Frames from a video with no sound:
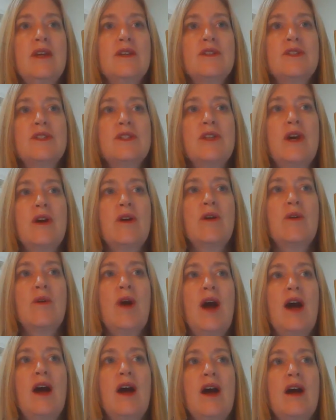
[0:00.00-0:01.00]
So
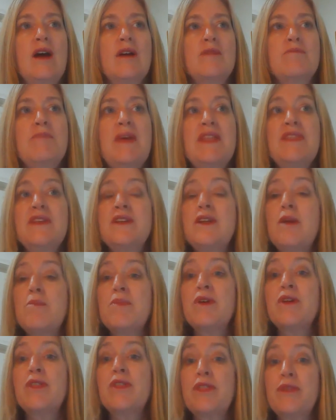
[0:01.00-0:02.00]
method
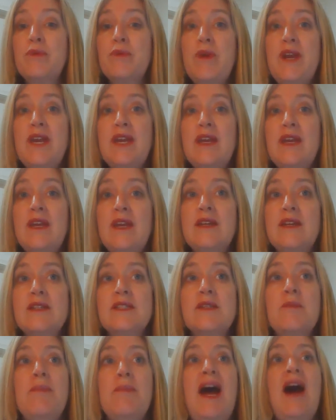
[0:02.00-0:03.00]
number 3 is
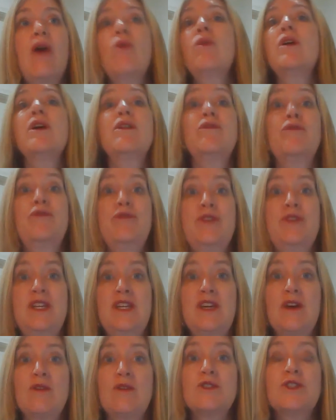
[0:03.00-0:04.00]
the power of
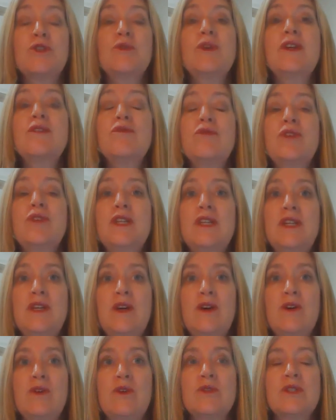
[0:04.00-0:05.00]
videos. Doing
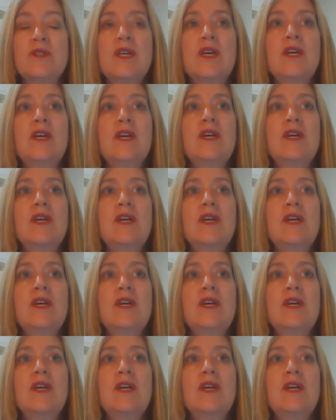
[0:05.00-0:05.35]
videos,